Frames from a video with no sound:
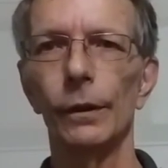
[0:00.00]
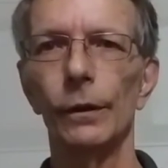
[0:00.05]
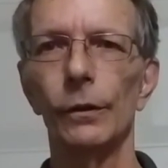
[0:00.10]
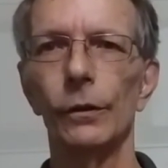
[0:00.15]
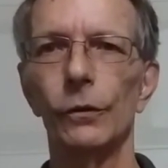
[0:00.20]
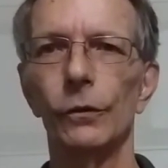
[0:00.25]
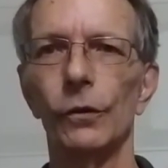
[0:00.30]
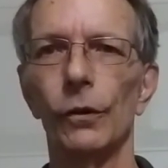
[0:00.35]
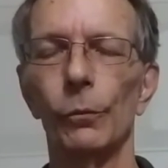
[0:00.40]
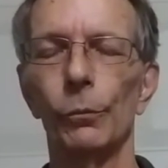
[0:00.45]

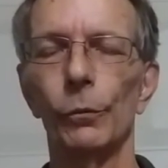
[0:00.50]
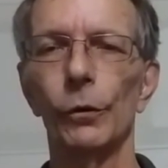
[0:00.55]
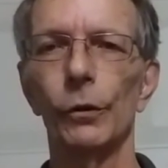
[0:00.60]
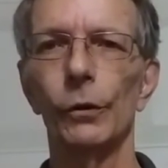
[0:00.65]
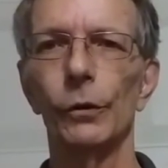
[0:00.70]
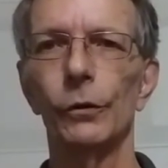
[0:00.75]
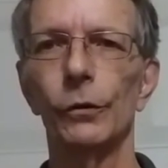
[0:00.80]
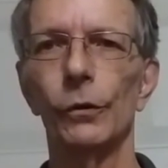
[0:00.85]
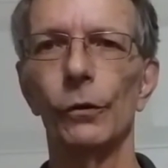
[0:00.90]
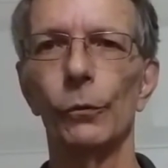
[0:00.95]
similar
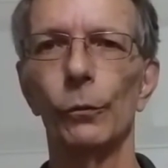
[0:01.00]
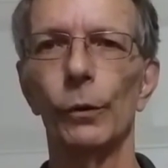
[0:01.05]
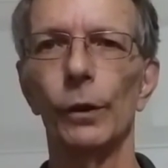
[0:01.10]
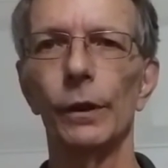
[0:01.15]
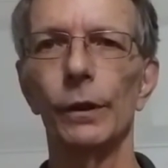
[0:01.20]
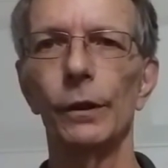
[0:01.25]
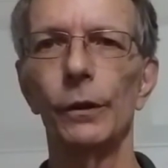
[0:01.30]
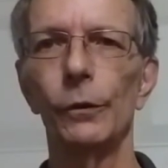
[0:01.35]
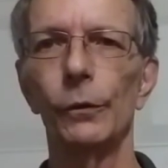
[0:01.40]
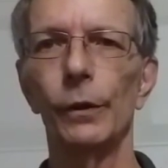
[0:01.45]
to the
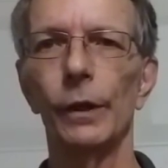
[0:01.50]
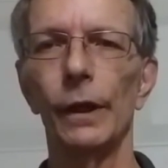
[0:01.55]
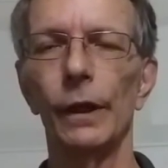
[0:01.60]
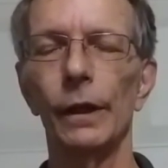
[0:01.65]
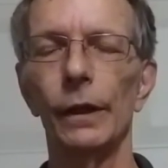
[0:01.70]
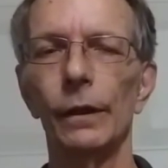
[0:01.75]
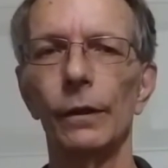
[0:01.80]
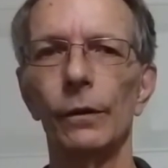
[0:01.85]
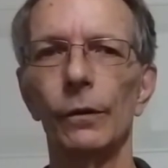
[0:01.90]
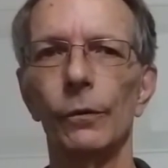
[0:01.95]
one you
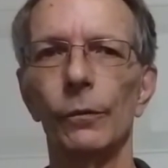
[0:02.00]
had,